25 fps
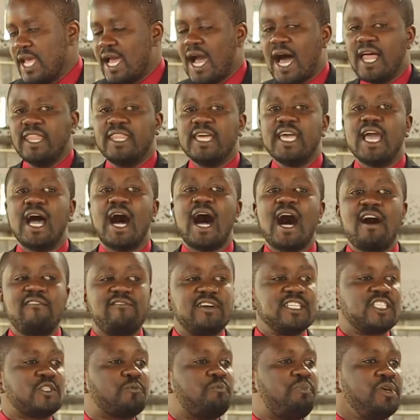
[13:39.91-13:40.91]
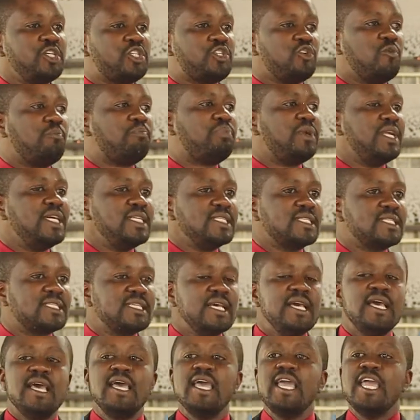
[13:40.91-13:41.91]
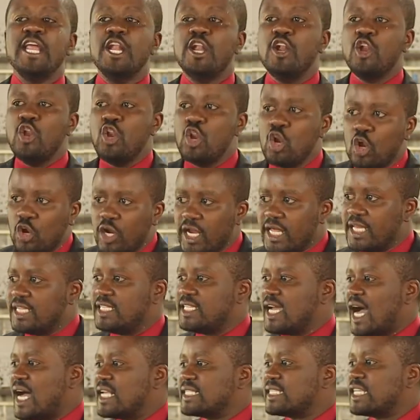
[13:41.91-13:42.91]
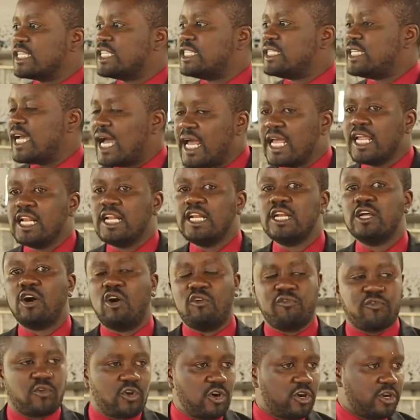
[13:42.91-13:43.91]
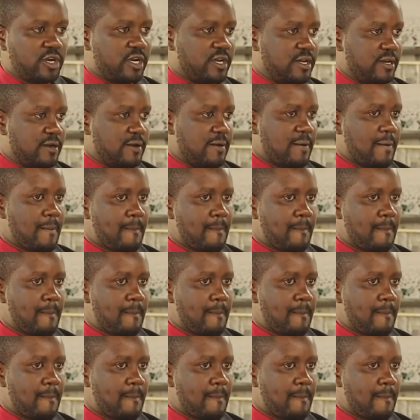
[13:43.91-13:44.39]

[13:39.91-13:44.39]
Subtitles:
And they have a special place in knowledge as a child of God.